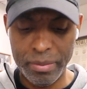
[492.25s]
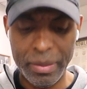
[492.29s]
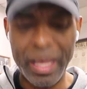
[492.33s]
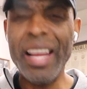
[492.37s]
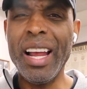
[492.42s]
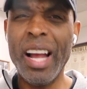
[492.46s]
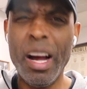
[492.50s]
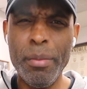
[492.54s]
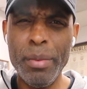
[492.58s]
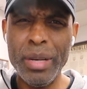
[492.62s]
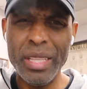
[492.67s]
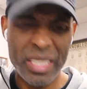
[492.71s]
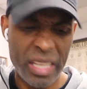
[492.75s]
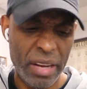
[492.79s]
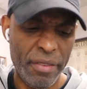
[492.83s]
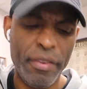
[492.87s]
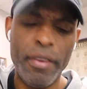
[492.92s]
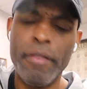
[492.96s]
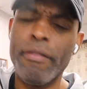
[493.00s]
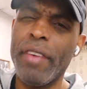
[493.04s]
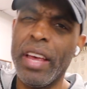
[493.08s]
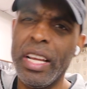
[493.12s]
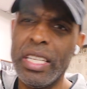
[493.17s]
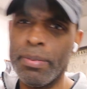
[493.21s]
They come with
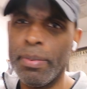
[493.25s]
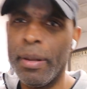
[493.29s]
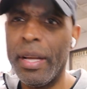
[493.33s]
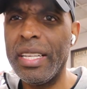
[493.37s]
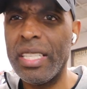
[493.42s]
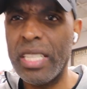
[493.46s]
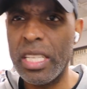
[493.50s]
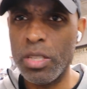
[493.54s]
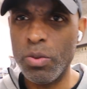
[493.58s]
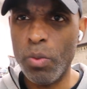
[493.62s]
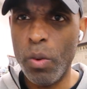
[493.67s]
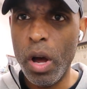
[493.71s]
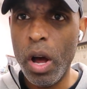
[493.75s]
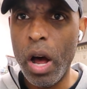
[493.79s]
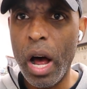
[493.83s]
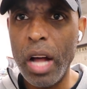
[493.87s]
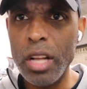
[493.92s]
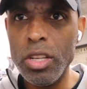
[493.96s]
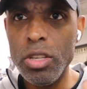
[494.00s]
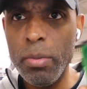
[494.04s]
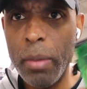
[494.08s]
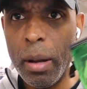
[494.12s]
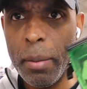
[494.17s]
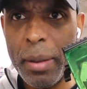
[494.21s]
different face plates as well.
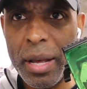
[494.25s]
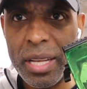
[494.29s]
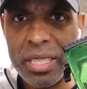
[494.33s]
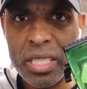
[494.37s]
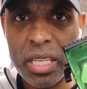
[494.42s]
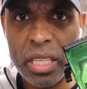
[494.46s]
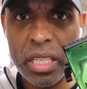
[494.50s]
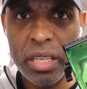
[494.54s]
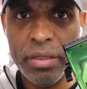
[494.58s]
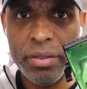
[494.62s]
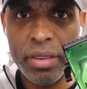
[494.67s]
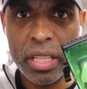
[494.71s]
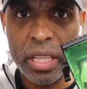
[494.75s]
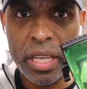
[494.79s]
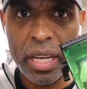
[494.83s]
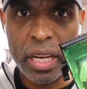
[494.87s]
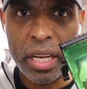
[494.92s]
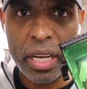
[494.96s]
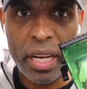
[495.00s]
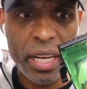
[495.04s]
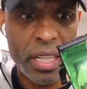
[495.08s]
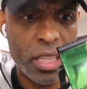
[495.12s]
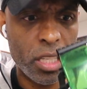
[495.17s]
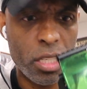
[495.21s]
I'll do my best to leave a
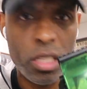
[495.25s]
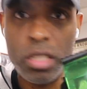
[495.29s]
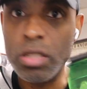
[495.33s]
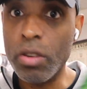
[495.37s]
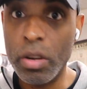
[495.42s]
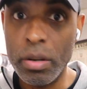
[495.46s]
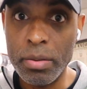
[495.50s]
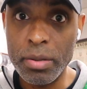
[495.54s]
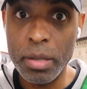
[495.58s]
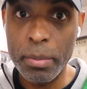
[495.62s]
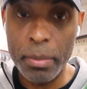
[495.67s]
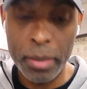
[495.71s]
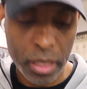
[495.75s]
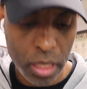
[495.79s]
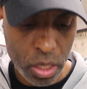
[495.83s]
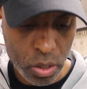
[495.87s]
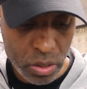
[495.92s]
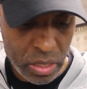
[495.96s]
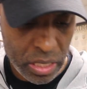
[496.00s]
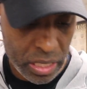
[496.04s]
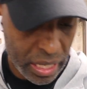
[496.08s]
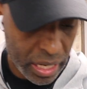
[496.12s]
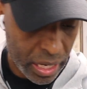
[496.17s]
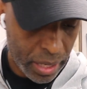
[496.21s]
link in the description below
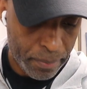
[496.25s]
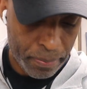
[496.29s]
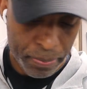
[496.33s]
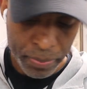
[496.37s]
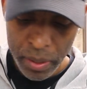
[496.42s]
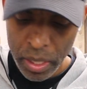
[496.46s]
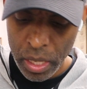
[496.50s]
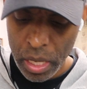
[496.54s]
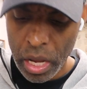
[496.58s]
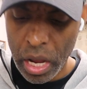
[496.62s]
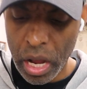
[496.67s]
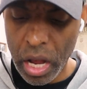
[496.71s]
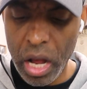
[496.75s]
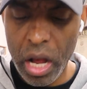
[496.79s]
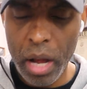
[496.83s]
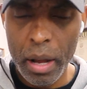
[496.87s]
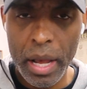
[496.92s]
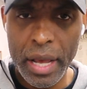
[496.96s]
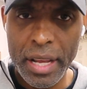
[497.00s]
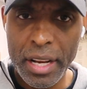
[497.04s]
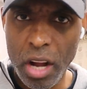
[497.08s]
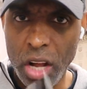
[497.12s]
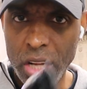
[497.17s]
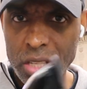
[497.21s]
to that,
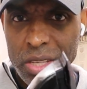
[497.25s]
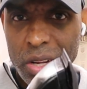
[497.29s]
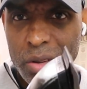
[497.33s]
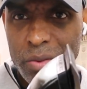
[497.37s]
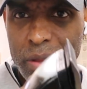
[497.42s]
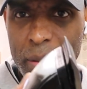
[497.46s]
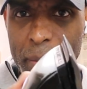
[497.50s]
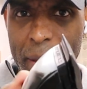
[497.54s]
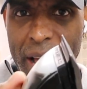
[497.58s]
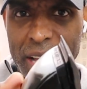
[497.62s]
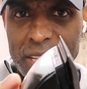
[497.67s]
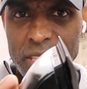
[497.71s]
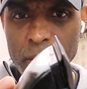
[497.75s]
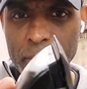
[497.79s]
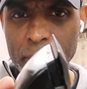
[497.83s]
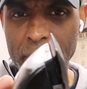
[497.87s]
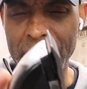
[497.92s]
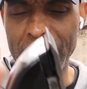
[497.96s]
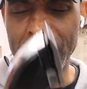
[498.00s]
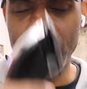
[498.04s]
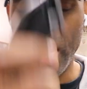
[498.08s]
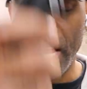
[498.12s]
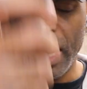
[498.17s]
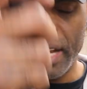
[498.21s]
and also the Master
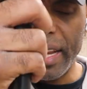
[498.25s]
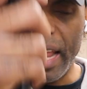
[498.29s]
blade.